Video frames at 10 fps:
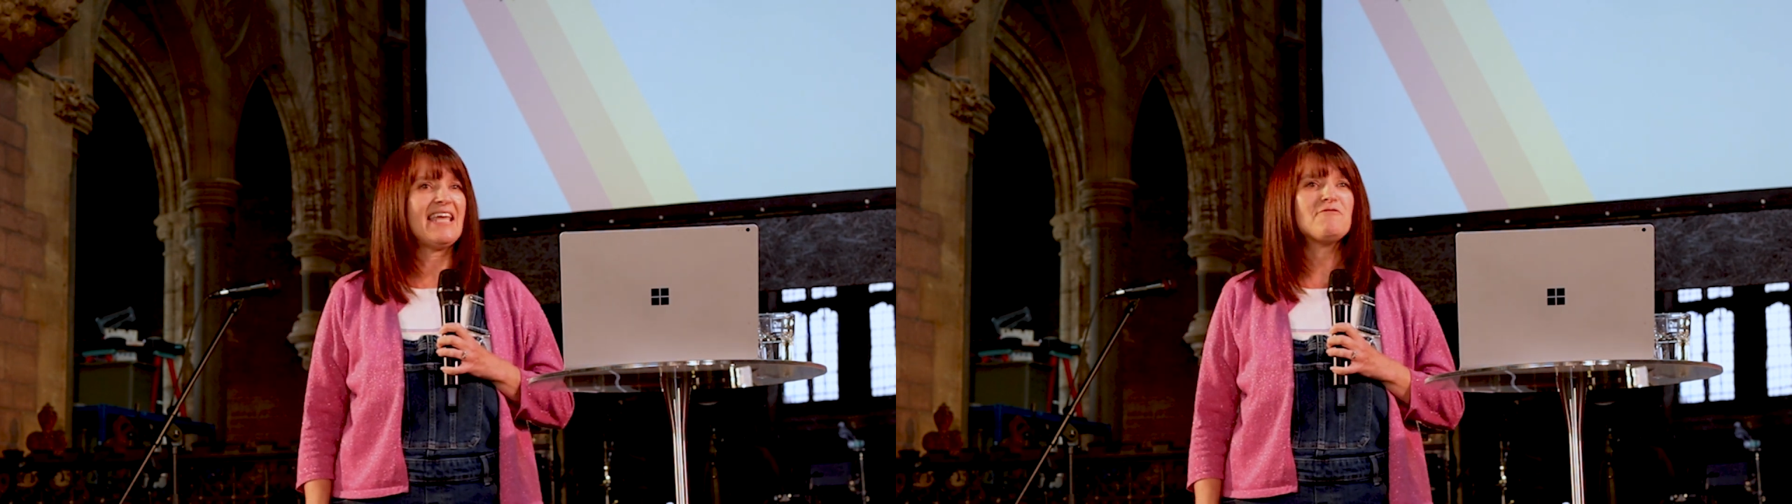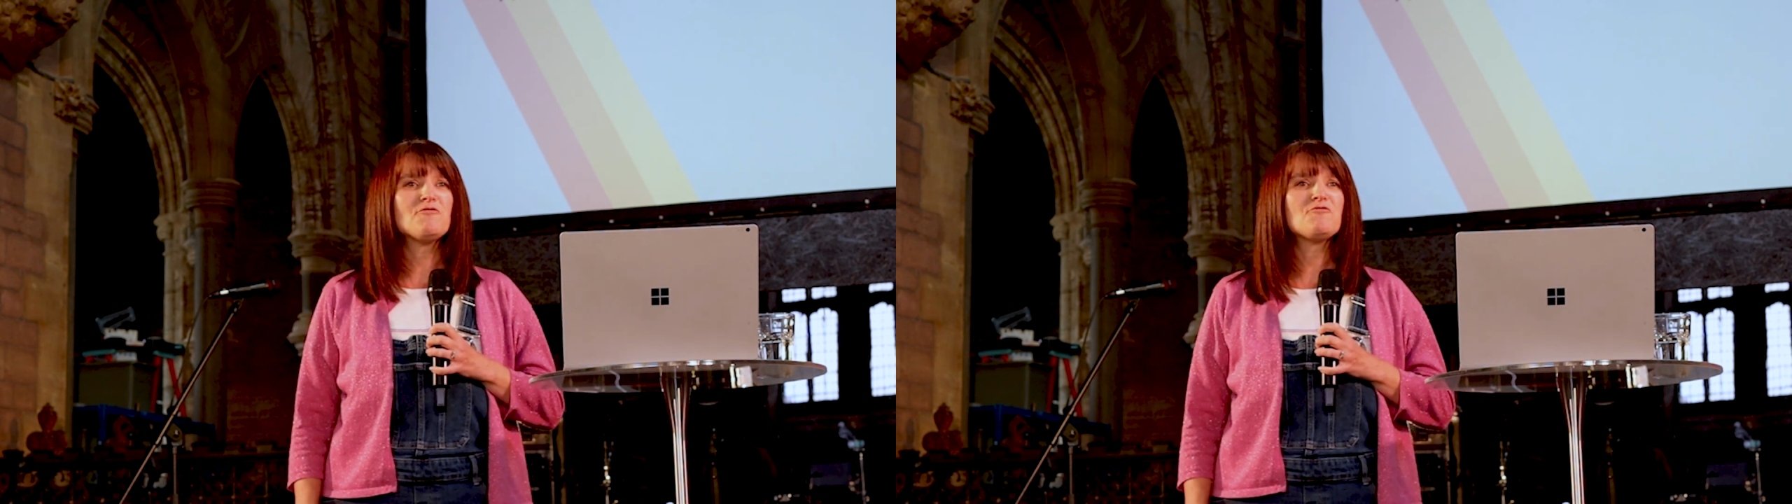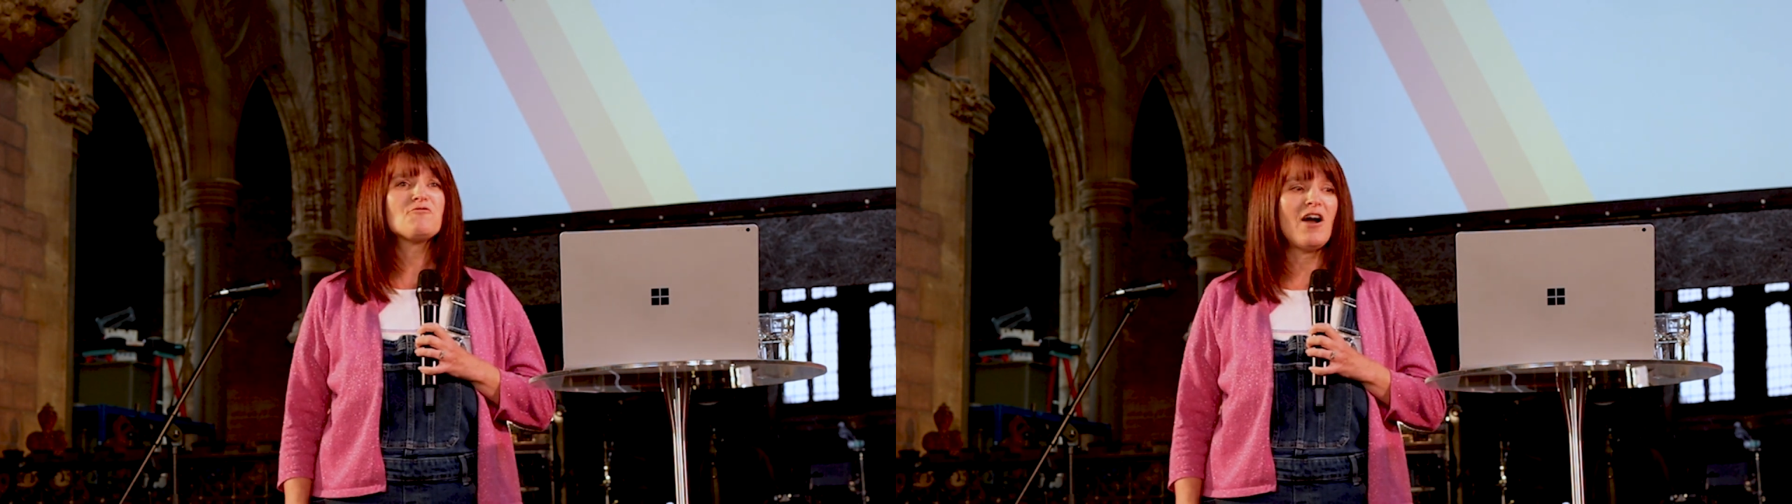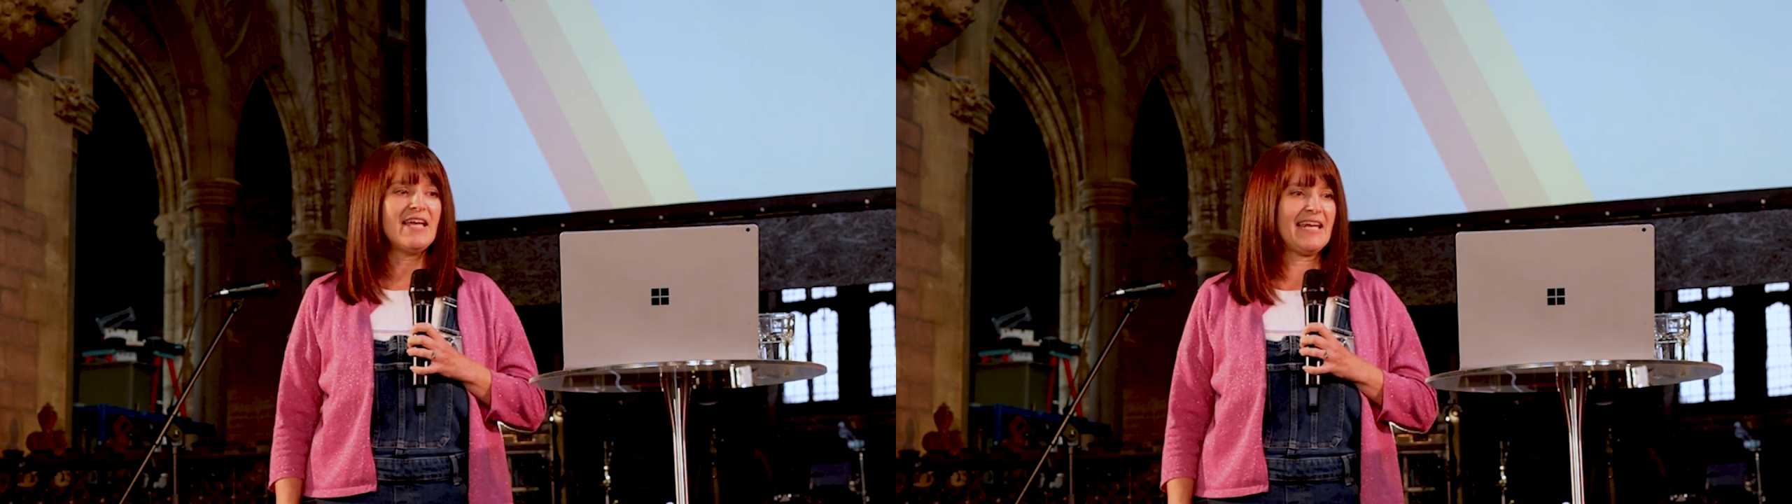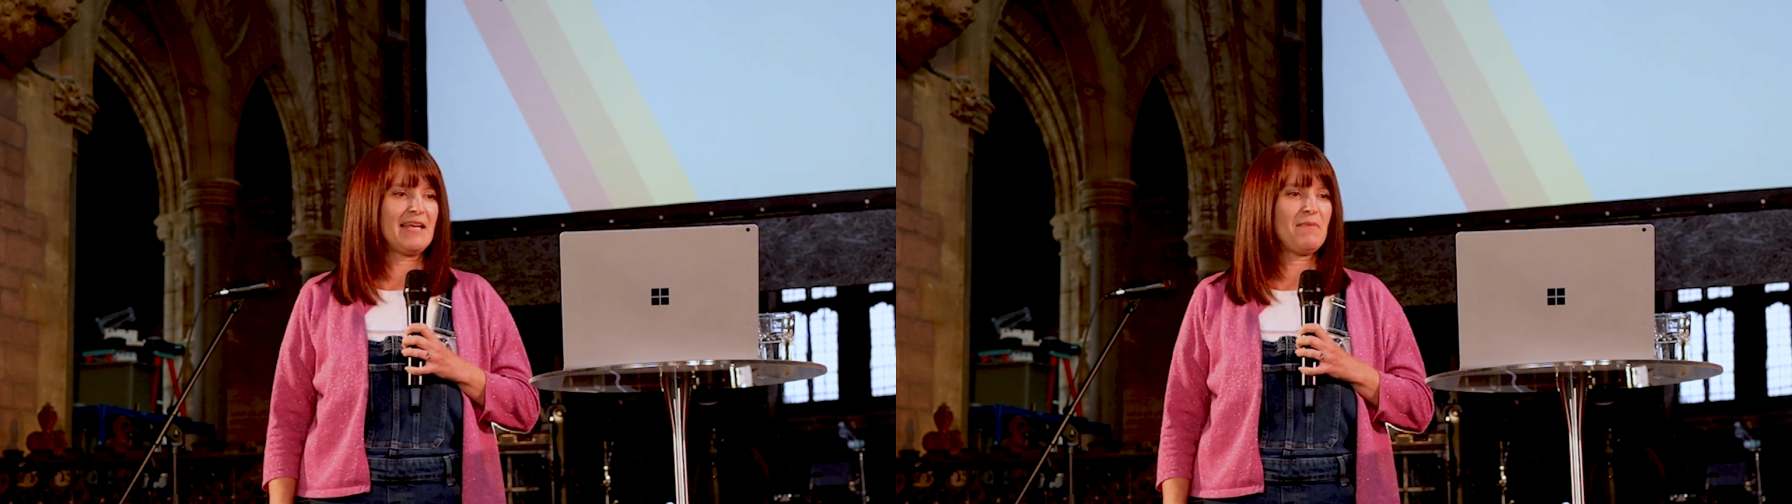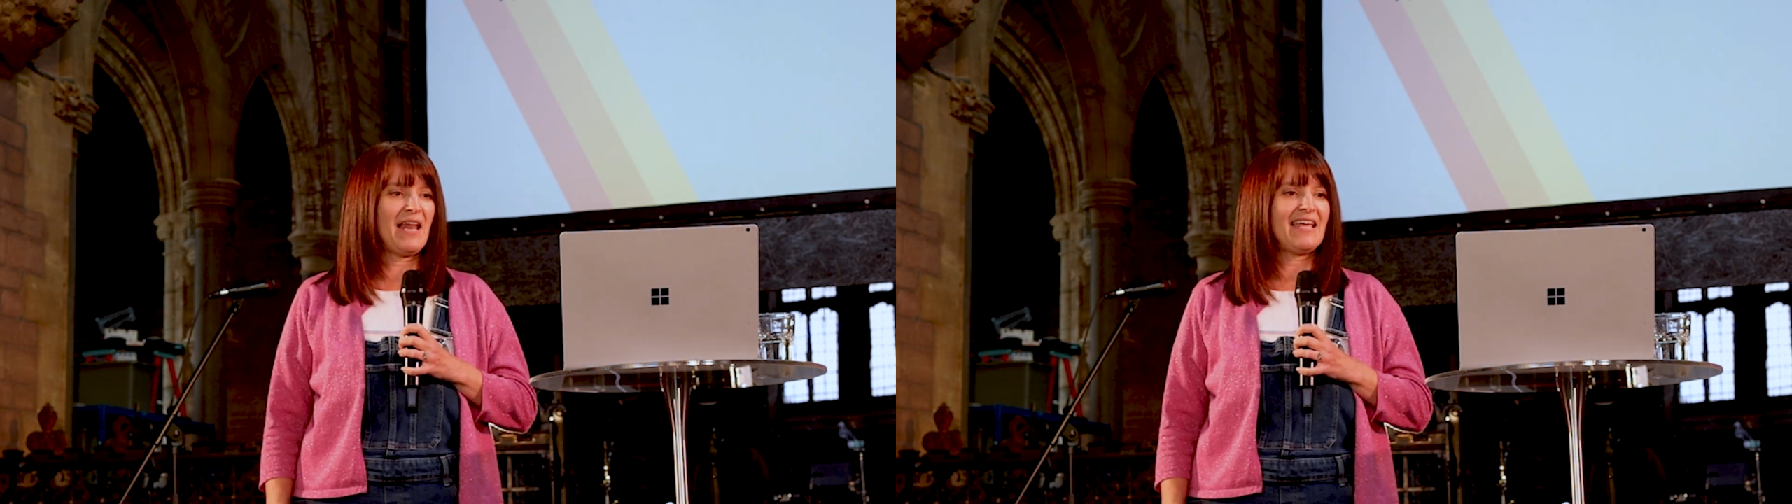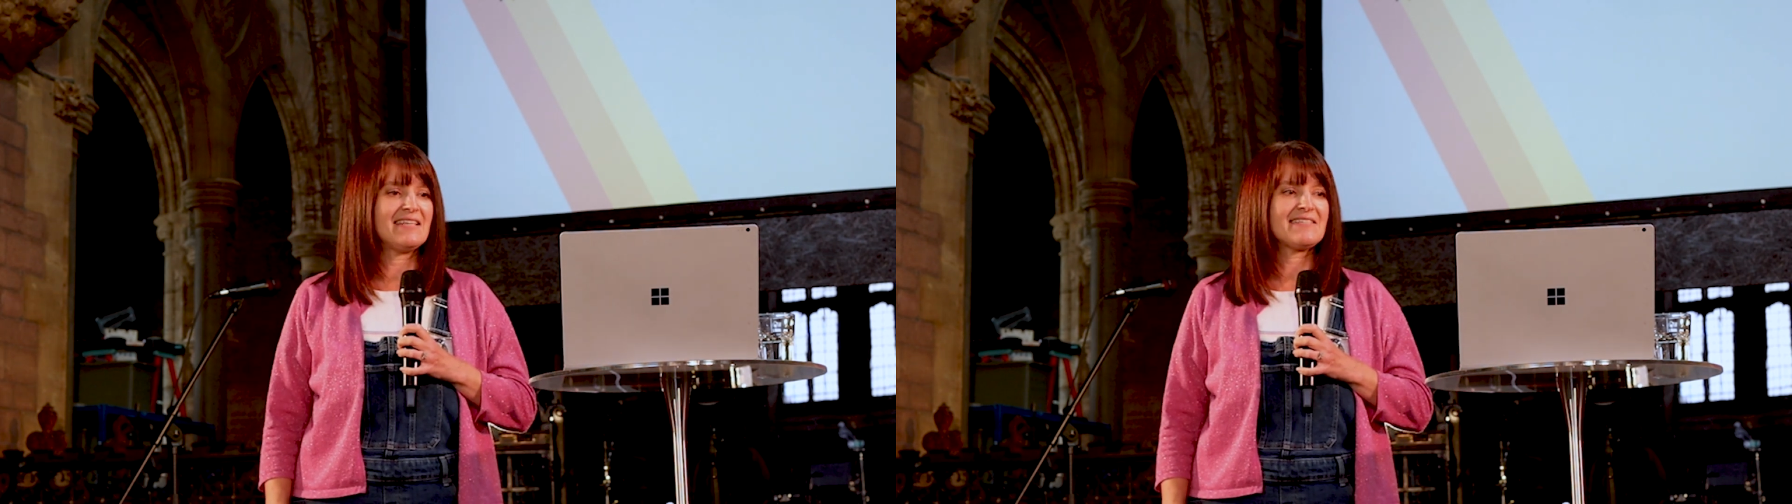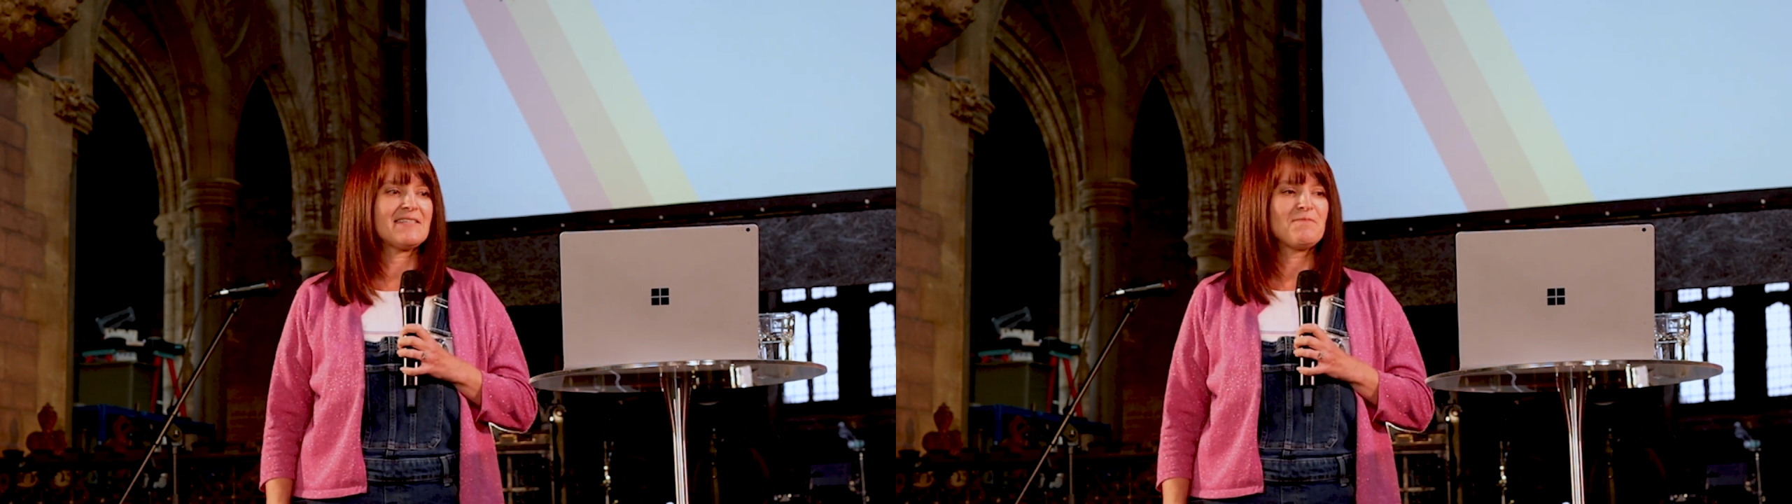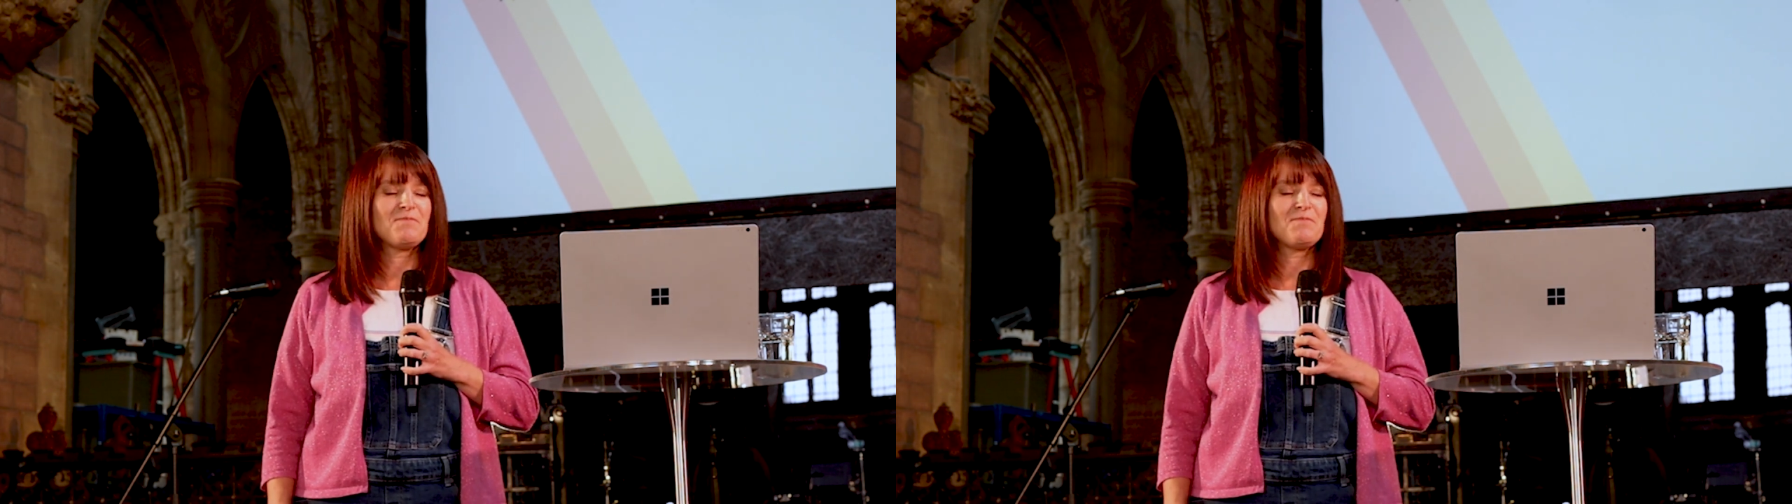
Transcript: even frightening place.